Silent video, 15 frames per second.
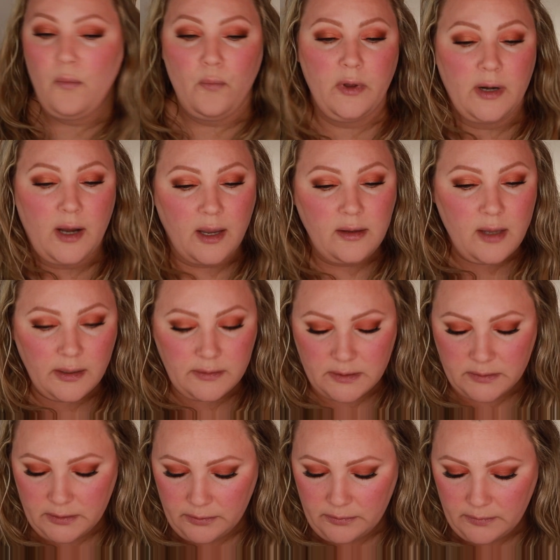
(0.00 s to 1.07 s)
What I like to
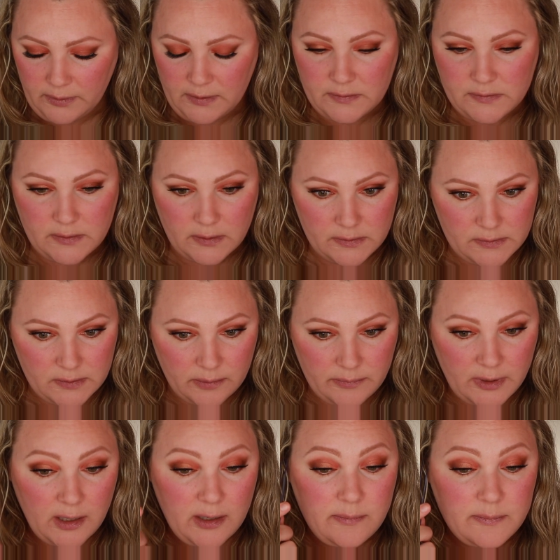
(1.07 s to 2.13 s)
do is
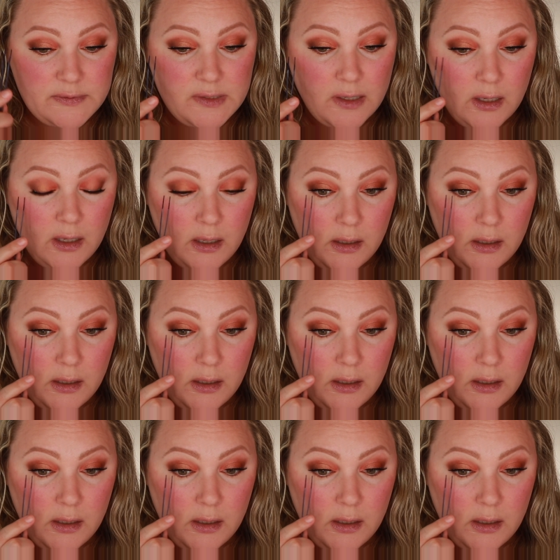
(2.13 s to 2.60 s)
sometimes,